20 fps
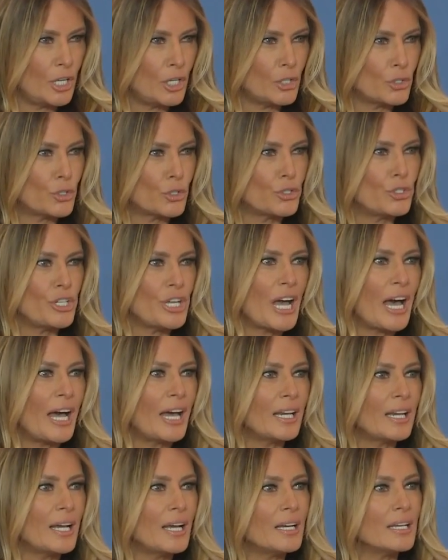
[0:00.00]

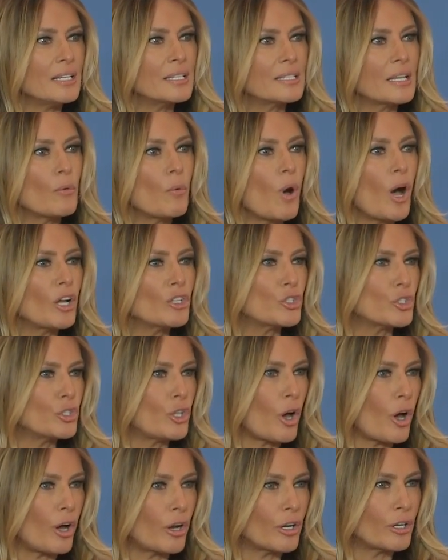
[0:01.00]
Georgiana is a
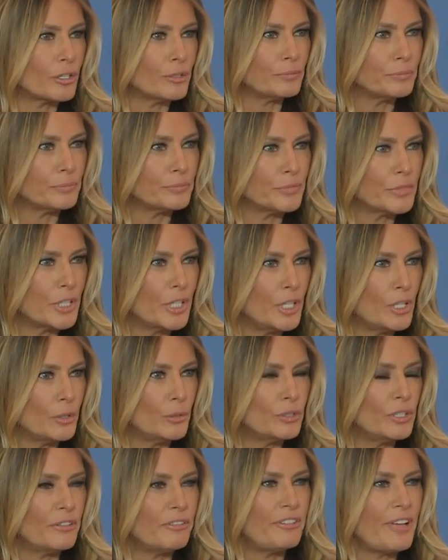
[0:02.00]
watchdog who
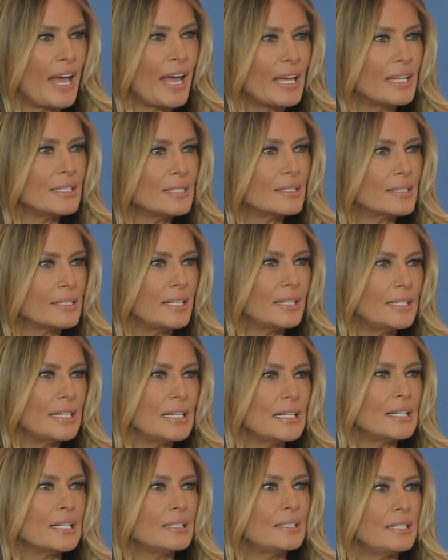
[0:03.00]
defends the
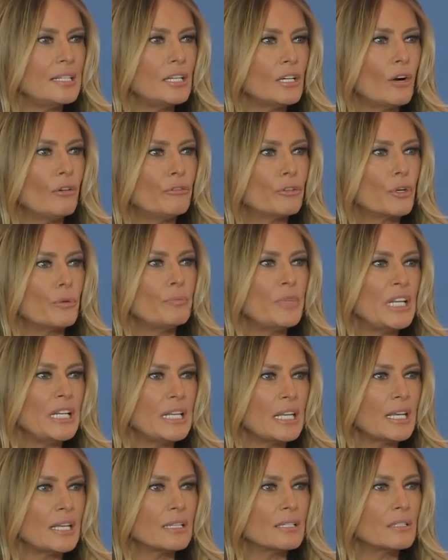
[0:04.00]
dignity of
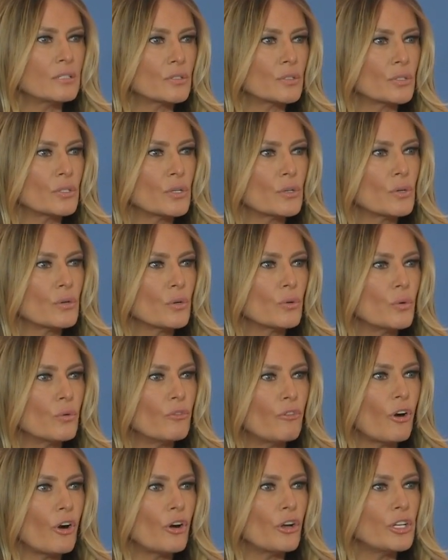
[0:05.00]
Romanians whose
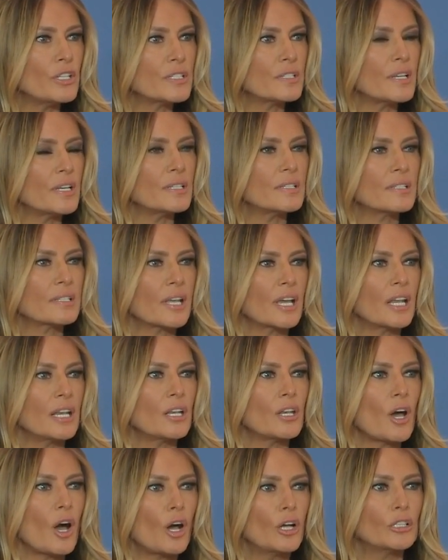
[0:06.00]
voices
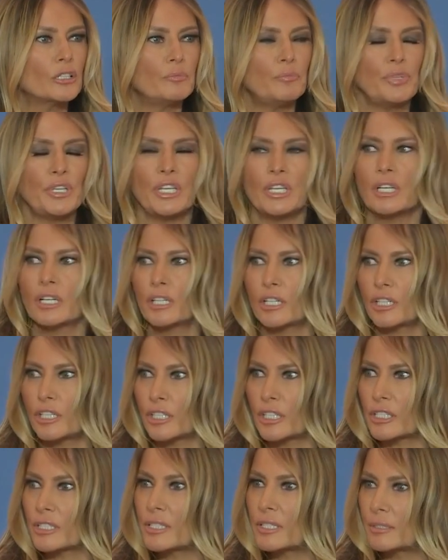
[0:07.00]
cannot be
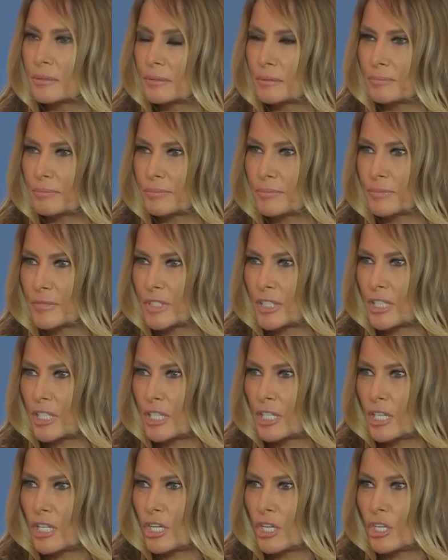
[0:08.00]
heard.
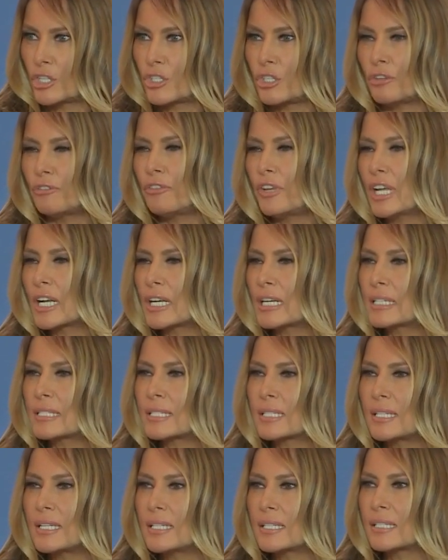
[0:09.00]
She
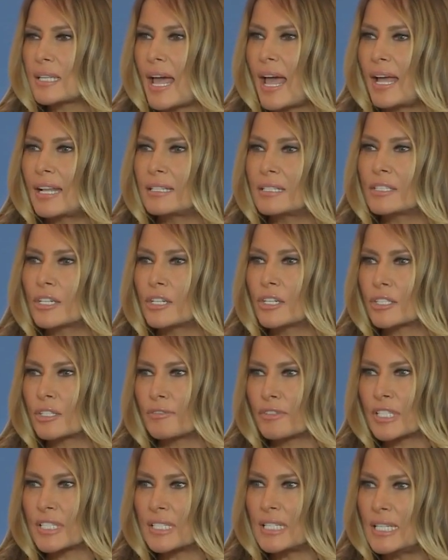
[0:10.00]
fearlessly enters
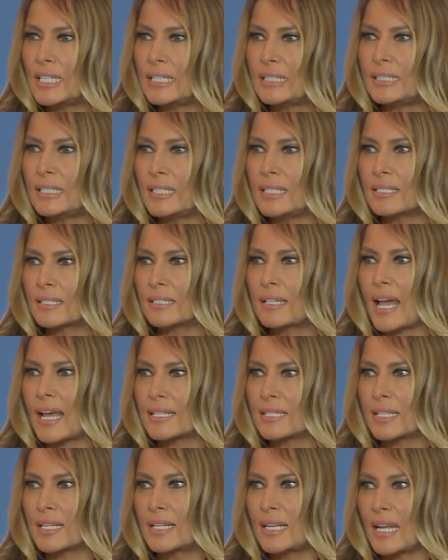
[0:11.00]
facilities
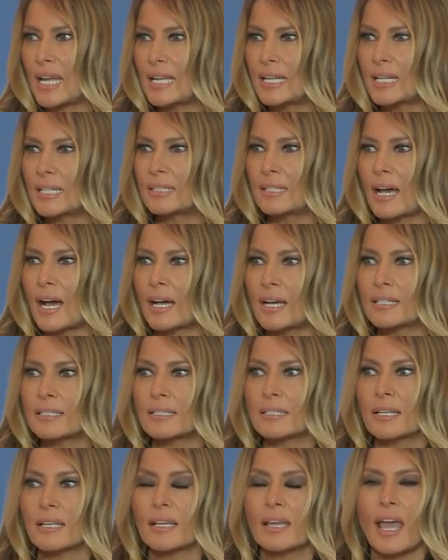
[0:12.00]
designated
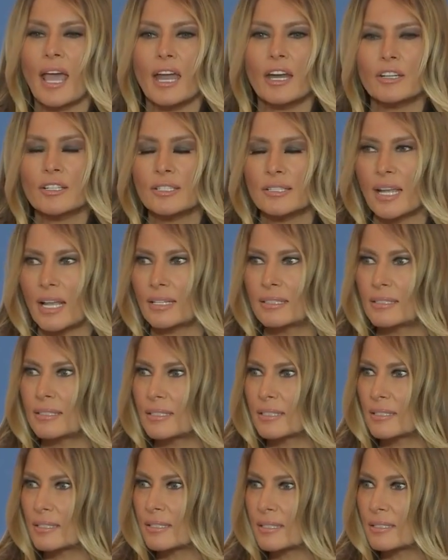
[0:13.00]
as care
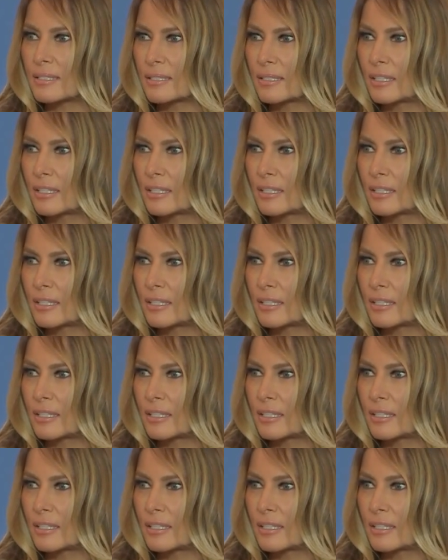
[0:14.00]
centers